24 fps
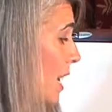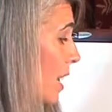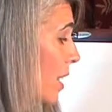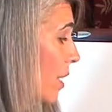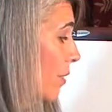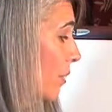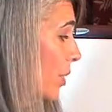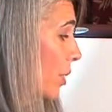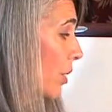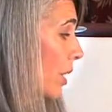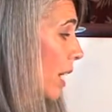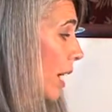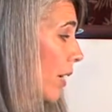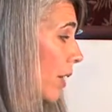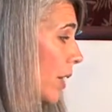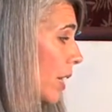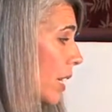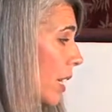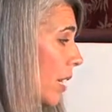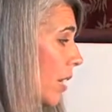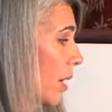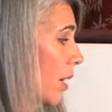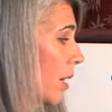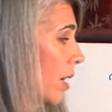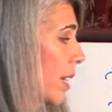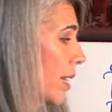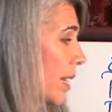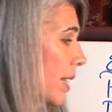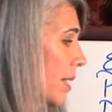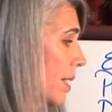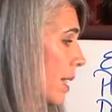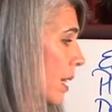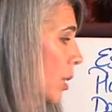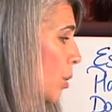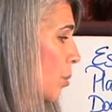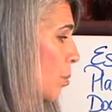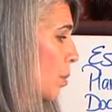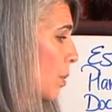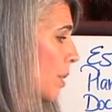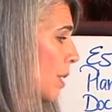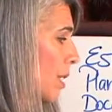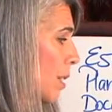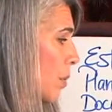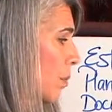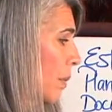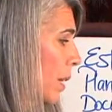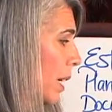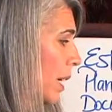If you're out here and let's say you put
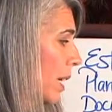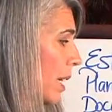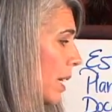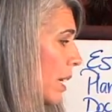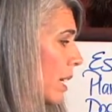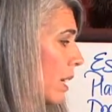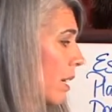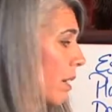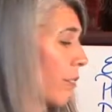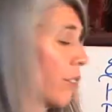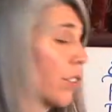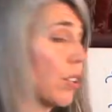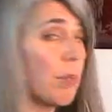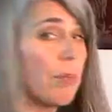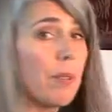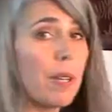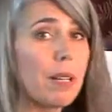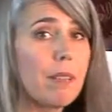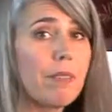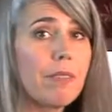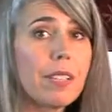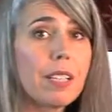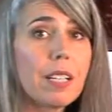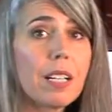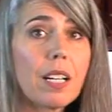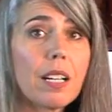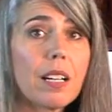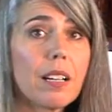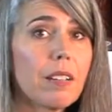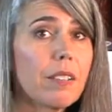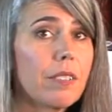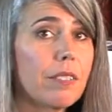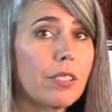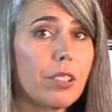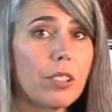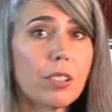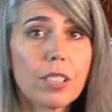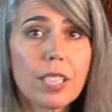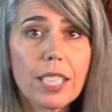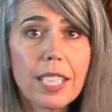some money in here for the benefit of your